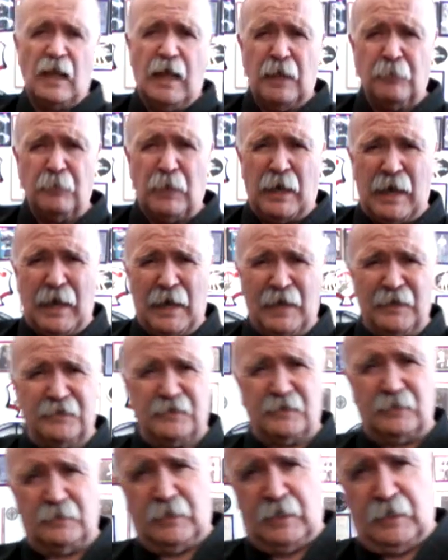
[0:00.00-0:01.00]
I'm
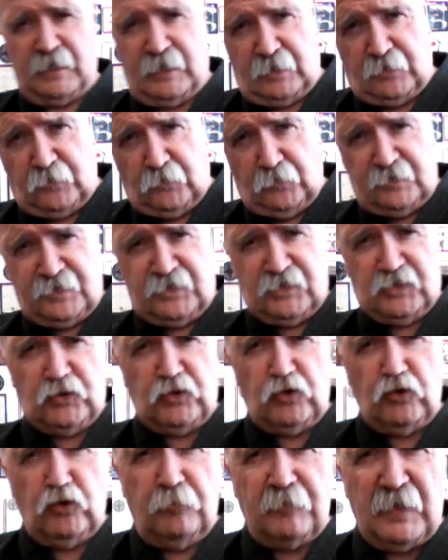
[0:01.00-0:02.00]
isolating those
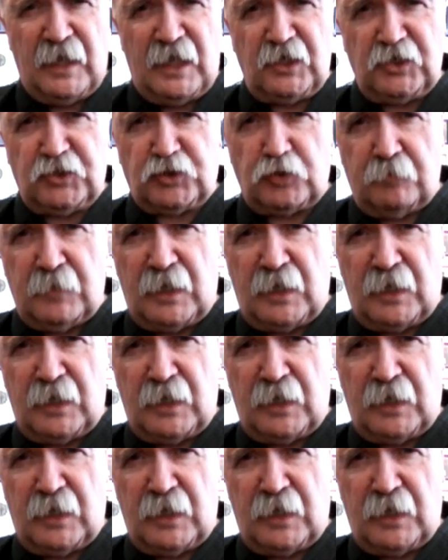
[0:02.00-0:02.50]
two major